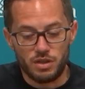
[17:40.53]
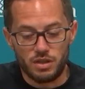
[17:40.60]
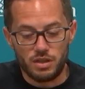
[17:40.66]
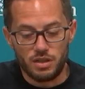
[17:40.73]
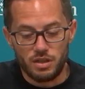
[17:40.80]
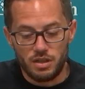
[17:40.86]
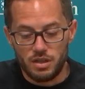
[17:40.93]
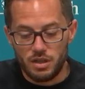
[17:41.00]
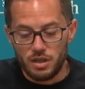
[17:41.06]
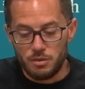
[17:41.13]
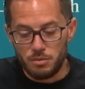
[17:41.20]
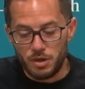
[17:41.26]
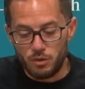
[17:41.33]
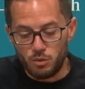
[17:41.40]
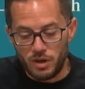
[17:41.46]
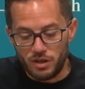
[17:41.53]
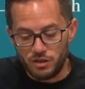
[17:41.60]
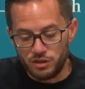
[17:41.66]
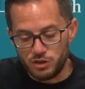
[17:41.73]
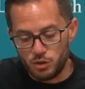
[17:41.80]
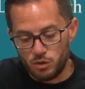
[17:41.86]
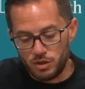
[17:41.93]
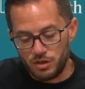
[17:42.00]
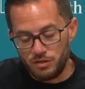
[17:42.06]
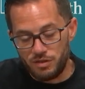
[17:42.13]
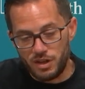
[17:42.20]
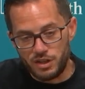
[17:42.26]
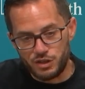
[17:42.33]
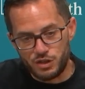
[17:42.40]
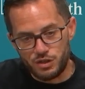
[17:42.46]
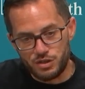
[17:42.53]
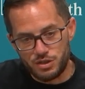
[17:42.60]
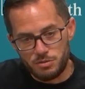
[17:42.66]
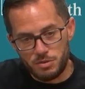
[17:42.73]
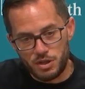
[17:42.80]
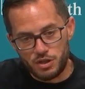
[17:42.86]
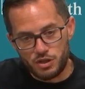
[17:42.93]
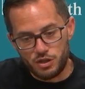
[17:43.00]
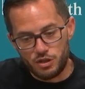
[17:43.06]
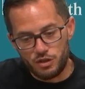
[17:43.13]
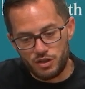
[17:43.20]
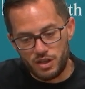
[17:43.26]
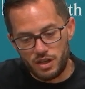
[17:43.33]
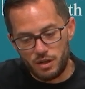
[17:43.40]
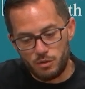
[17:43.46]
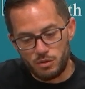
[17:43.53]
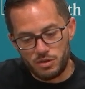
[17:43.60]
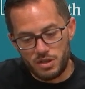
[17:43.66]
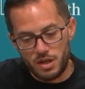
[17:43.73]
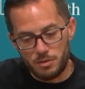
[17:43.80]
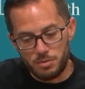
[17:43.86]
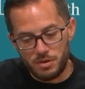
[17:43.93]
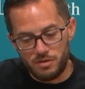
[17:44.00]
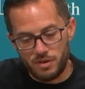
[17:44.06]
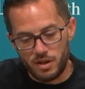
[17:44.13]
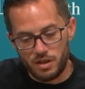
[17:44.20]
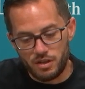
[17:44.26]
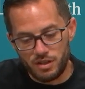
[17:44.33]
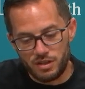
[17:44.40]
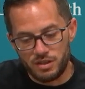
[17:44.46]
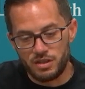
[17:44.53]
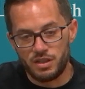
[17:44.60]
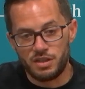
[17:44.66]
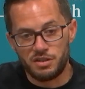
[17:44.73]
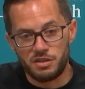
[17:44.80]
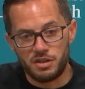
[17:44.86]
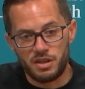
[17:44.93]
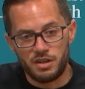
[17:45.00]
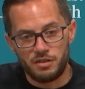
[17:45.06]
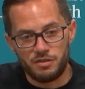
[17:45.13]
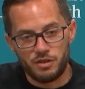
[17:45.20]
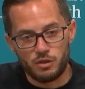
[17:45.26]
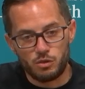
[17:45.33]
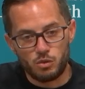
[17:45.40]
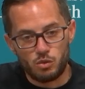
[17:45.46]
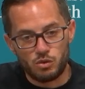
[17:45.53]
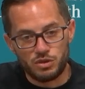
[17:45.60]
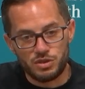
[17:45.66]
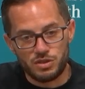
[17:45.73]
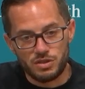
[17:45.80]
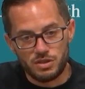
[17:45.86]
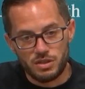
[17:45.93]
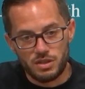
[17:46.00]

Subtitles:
my regulatory advisors to make sure that I would not be violating NFL rules